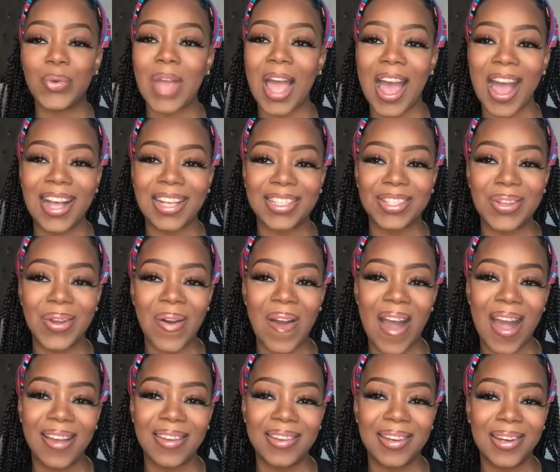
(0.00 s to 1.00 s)
You guys know
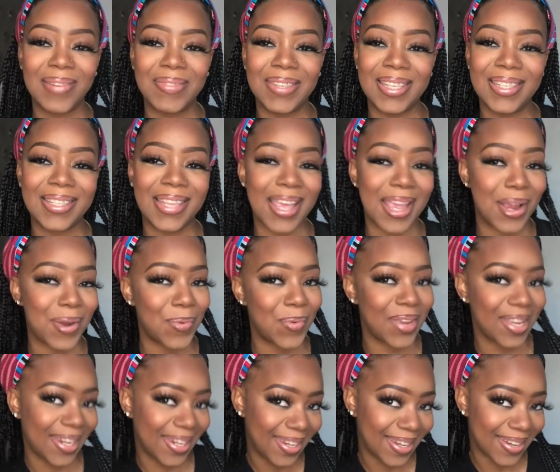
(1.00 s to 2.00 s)
I love these
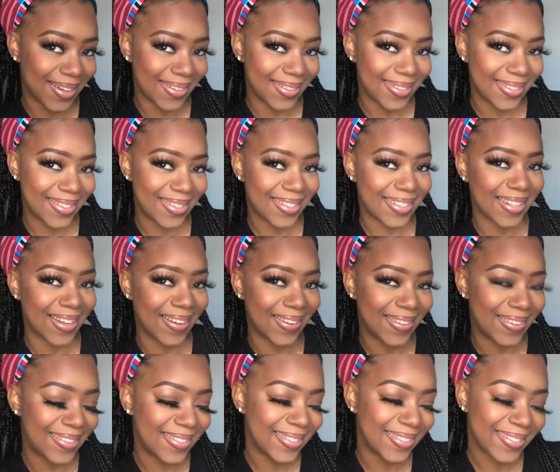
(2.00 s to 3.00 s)
handwritten notes, so
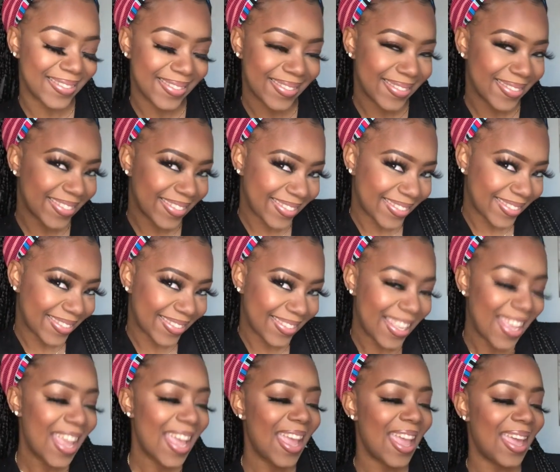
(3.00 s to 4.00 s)

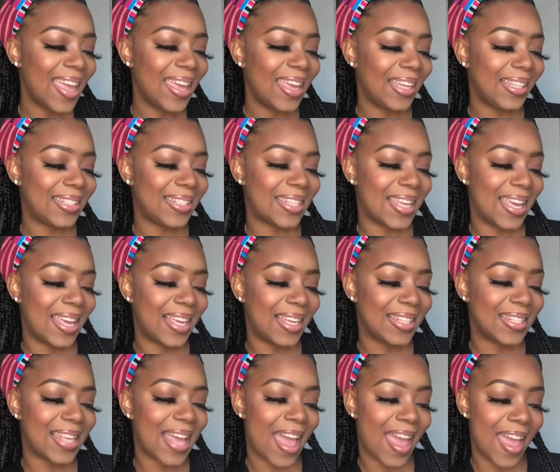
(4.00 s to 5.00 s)
it
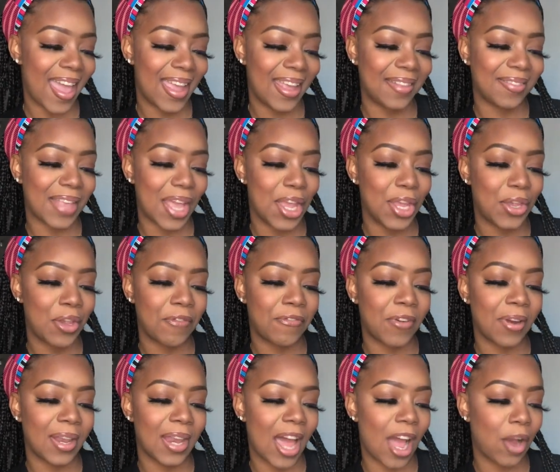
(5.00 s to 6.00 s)
says, hey, thank you
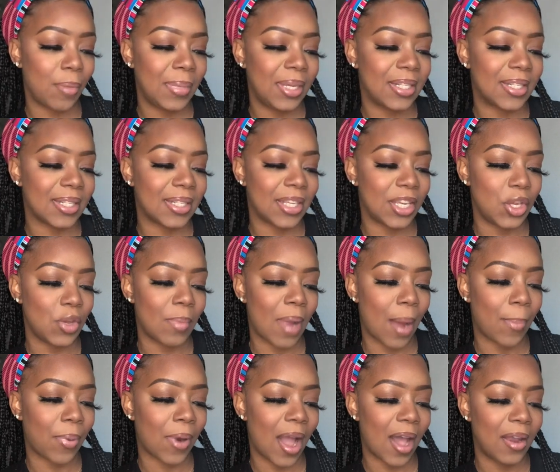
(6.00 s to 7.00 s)
for allowing me to send you my
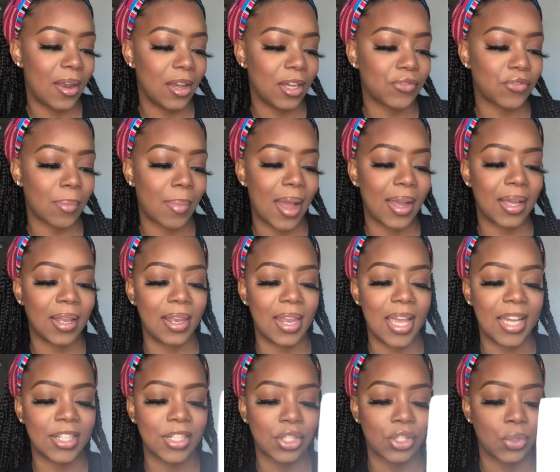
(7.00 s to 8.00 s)
product from my
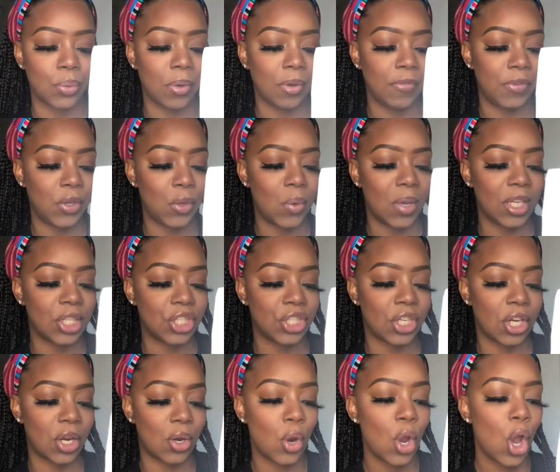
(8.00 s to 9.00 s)
collection to review and
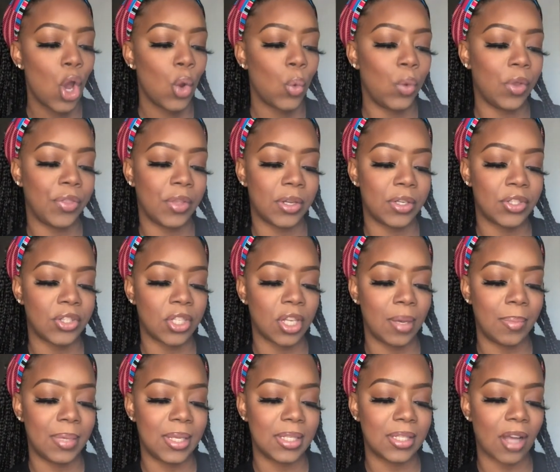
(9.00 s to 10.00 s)
share with your
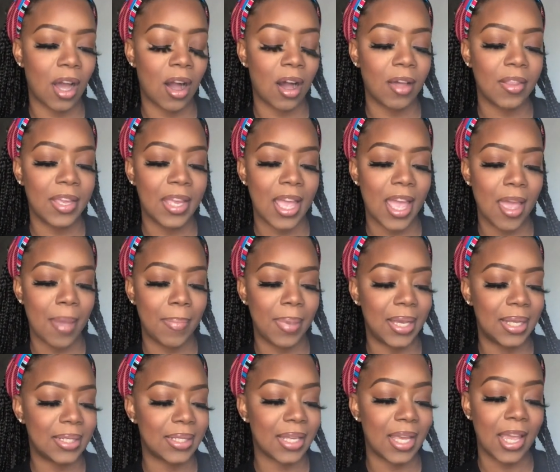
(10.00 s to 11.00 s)
subbies. All the
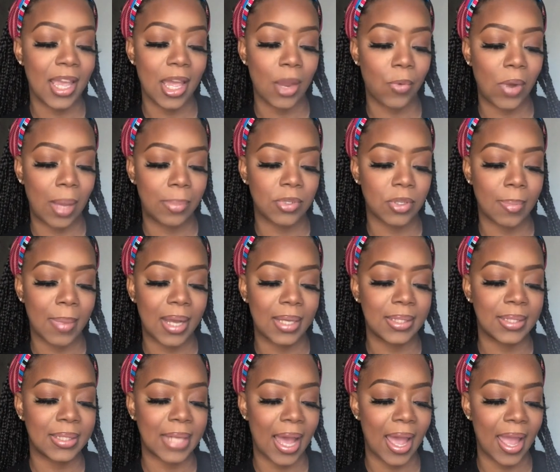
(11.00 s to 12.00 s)
headbands and head wraps on my
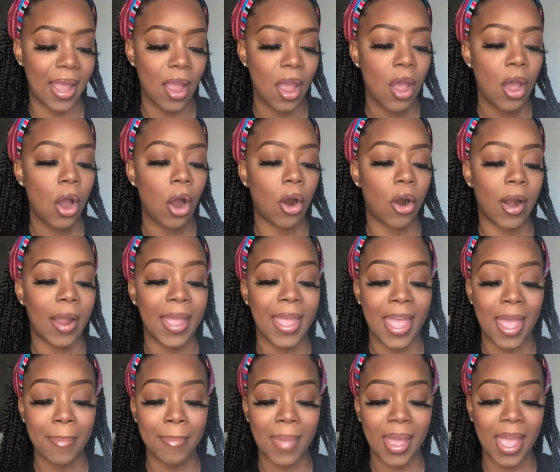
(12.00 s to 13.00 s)
site are
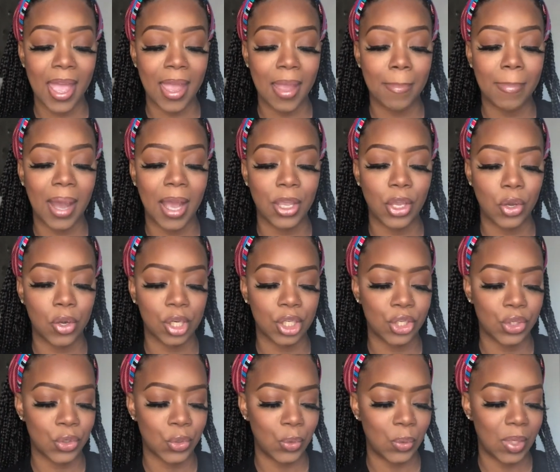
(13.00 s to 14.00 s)
handmade by yours
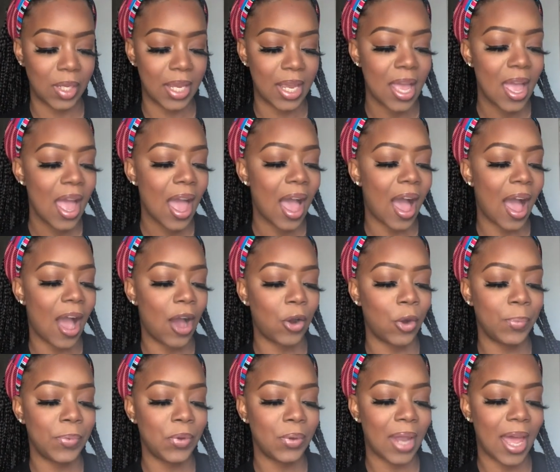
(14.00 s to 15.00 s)
truly. I
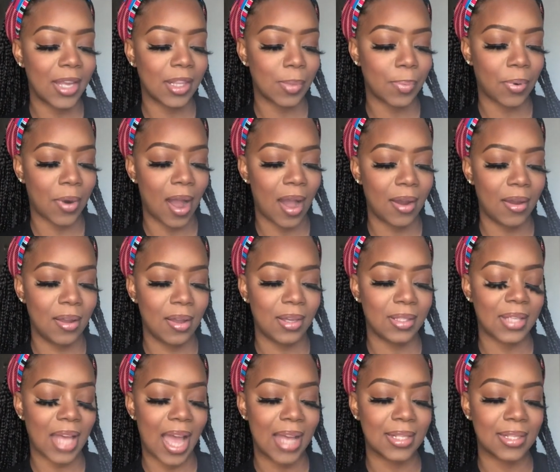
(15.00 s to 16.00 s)
hope you like the products
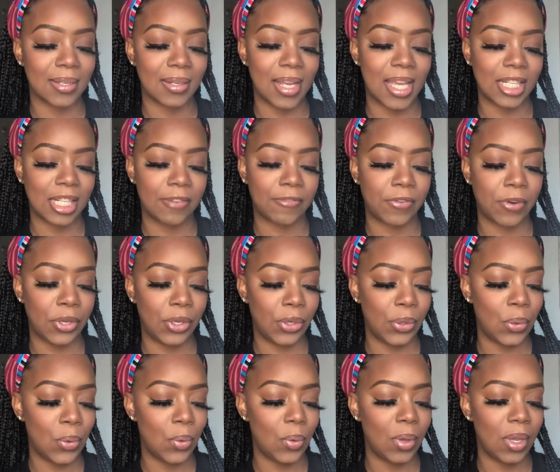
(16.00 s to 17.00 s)
I selected for
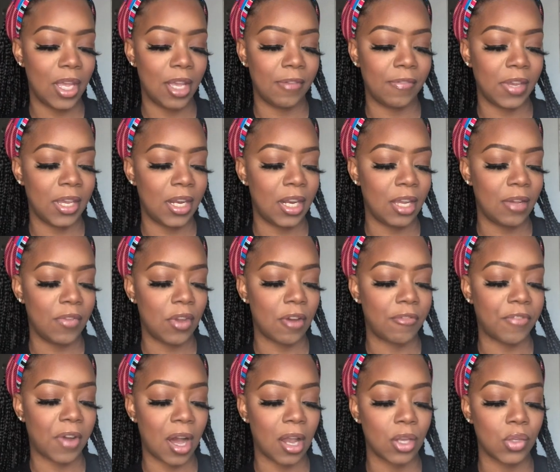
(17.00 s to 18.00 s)
you. If any of your
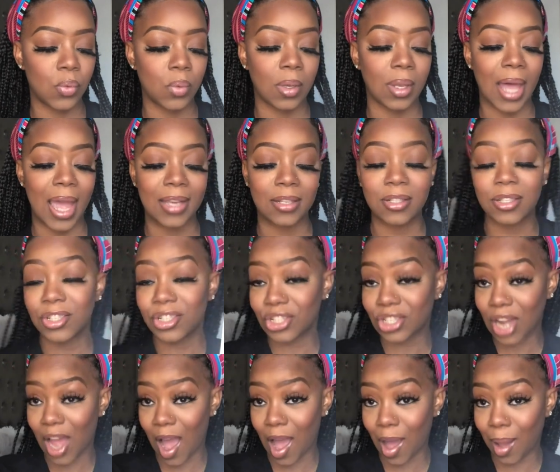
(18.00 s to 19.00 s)
followers would like to
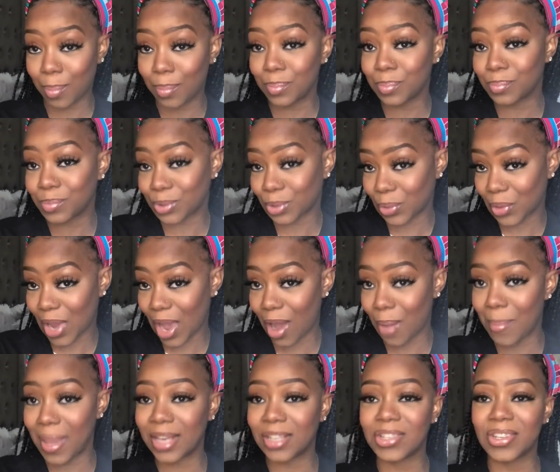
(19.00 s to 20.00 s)
shop, so y'all
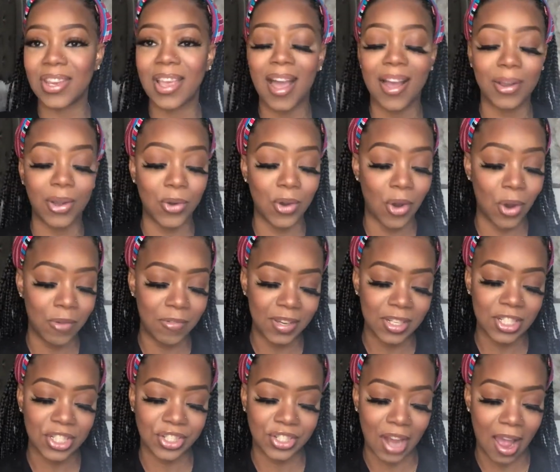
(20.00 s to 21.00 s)
make sure y'all go home
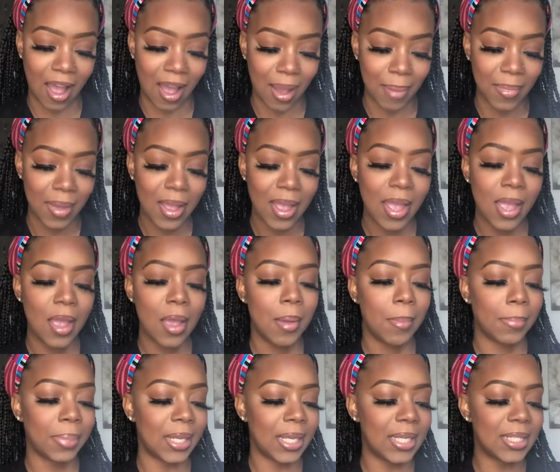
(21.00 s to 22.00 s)
and shop.
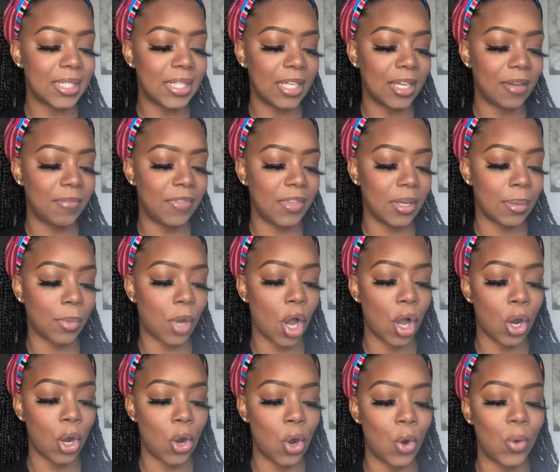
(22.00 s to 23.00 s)
Please give them
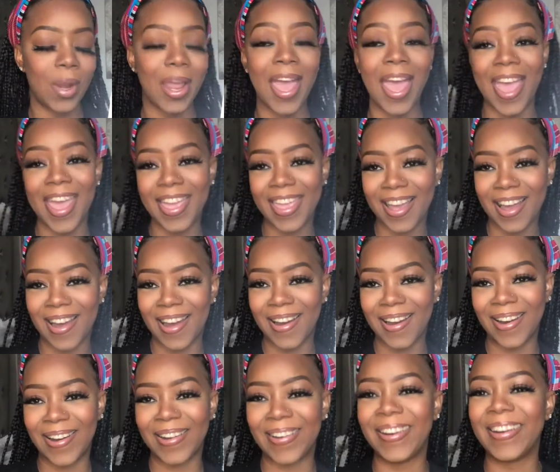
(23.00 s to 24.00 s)
code, hey
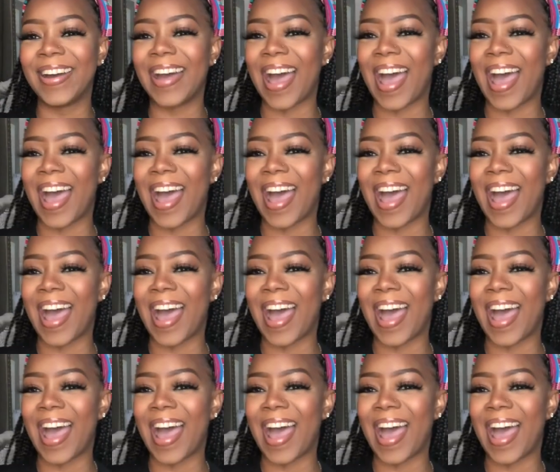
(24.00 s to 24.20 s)
y'all.